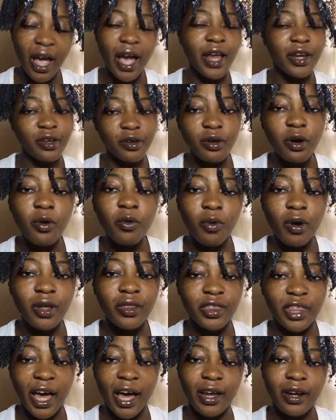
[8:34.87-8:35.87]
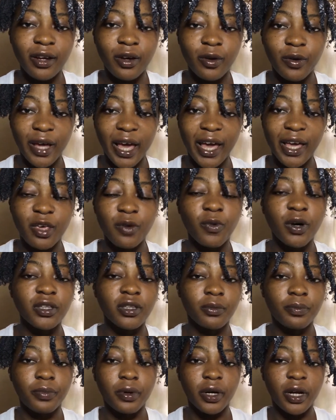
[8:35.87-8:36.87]
And you don't want that, okay? You want
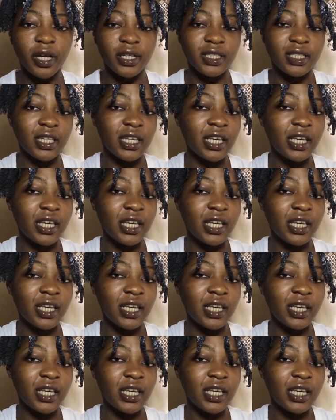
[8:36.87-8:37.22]
the product